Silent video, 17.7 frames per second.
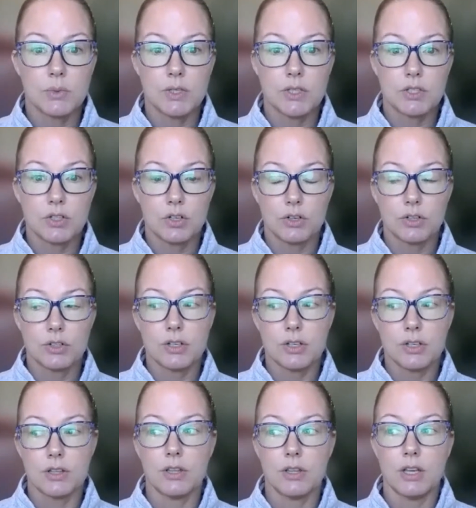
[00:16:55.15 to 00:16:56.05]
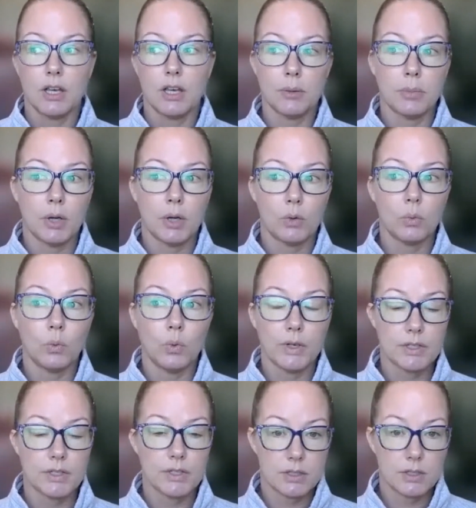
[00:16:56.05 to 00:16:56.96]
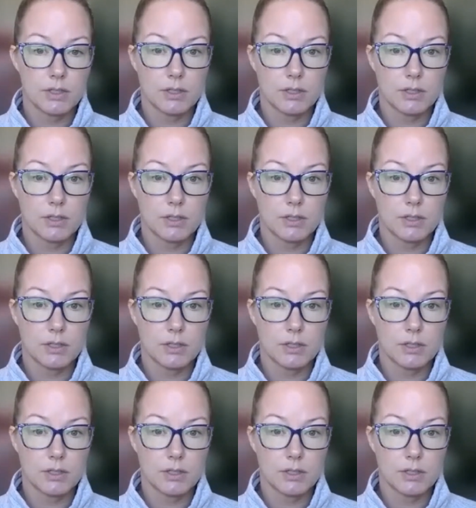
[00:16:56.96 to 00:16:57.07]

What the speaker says: we start to think about what's